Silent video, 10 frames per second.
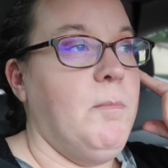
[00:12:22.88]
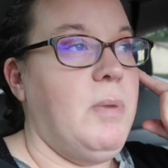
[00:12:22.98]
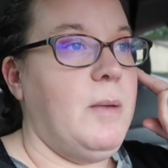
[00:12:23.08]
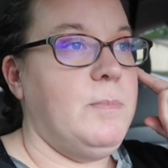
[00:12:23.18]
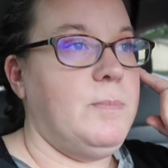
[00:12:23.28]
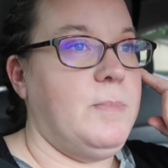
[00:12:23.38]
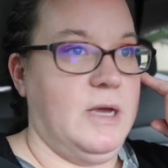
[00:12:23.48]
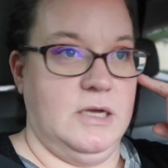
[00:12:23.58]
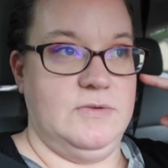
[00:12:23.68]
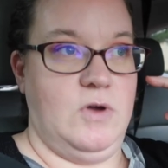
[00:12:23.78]
but
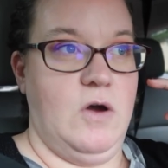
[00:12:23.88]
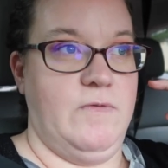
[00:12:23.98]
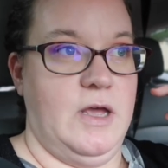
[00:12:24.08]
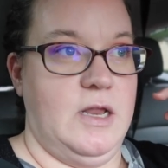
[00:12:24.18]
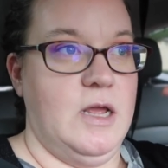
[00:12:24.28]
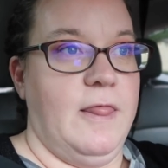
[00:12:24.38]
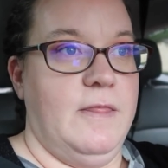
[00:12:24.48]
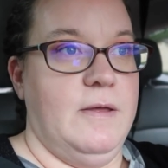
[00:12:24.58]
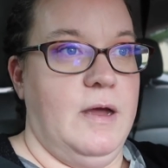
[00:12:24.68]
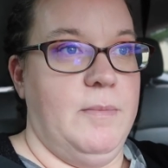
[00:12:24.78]
because of COVID,
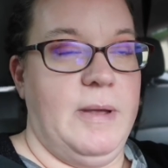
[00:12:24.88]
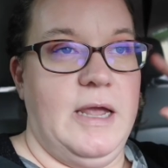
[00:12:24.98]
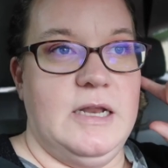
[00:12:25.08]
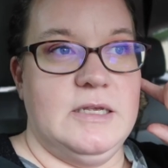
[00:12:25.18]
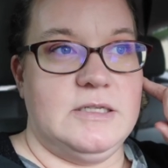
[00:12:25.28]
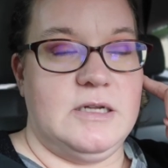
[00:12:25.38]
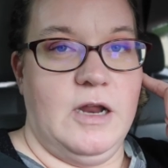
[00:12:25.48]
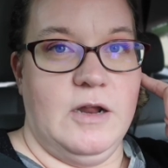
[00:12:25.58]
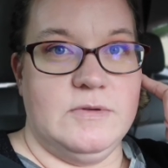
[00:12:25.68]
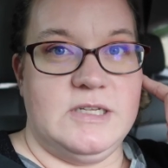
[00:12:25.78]
the pain is, you
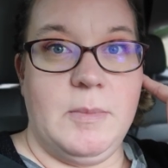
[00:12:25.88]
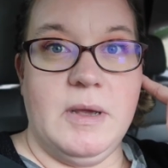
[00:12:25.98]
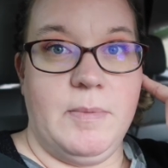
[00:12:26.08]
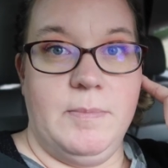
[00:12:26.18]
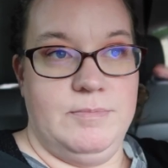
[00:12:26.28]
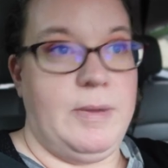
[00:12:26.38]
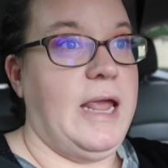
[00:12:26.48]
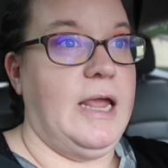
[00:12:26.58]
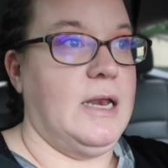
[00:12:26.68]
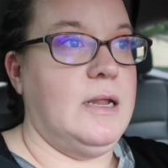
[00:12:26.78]
know, stomach
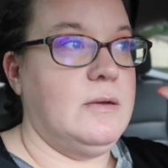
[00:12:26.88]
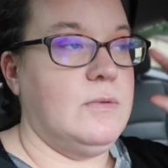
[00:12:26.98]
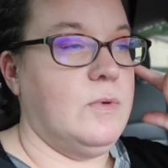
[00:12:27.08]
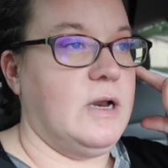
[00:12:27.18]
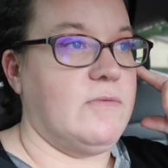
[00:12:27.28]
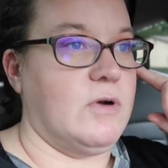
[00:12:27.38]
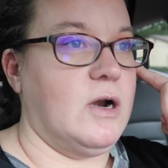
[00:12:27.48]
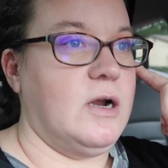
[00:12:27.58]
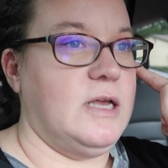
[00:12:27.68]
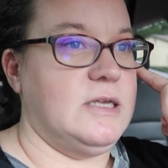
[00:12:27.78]
pain,
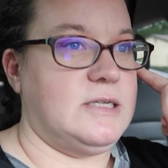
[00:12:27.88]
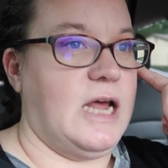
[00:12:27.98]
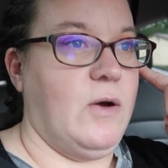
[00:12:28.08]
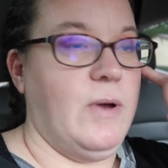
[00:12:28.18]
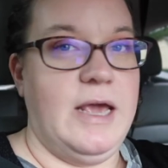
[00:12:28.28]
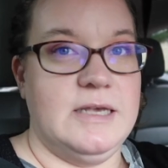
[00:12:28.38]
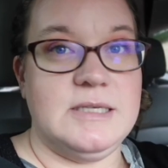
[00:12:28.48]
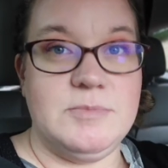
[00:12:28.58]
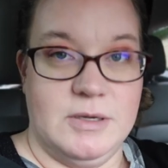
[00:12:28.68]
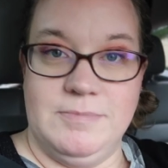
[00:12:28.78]
whatever, is now a
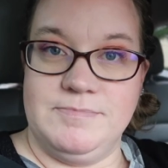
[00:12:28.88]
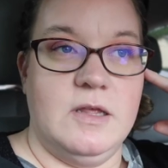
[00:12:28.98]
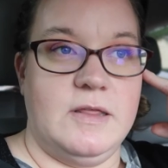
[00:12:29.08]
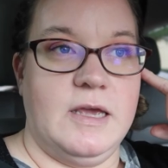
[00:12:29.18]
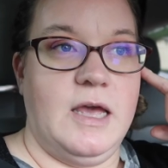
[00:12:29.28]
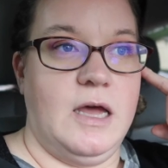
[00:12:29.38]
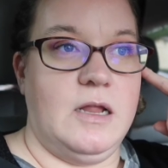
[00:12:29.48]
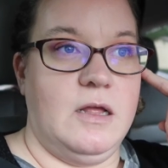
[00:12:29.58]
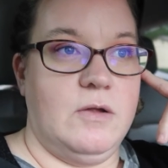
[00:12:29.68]
symptom that they can't